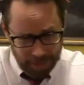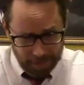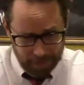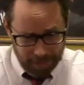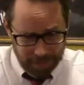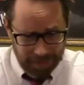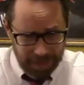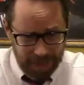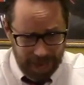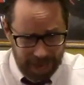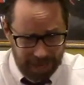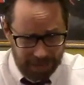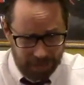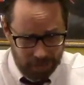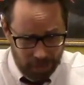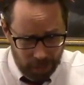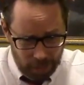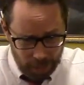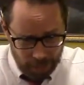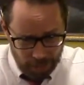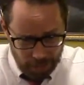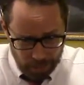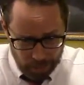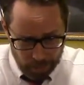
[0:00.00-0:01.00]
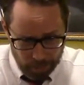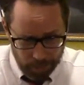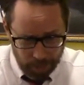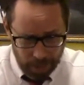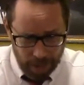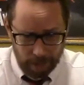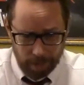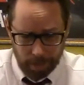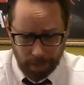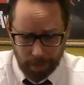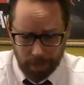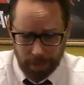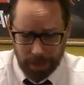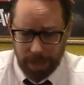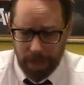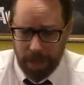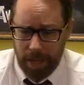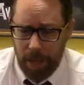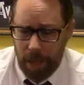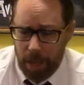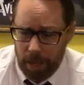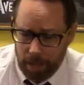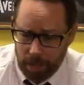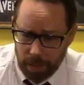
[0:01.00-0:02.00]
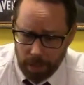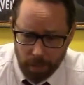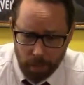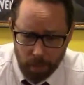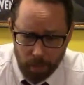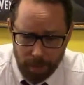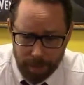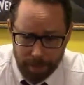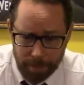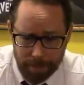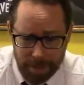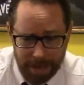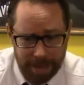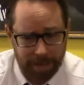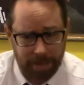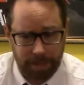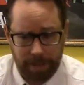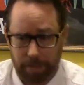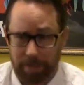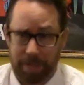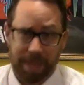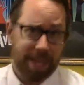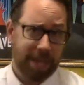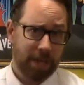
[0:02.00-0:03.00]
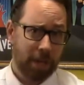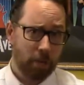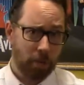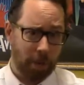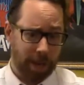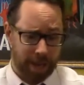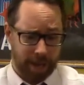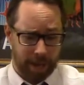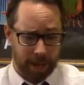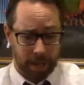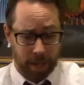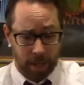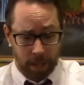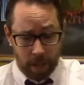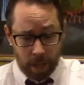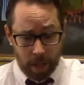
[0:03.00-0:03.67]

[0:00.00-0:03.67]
Besides, you're probably going to want to paint them anyway.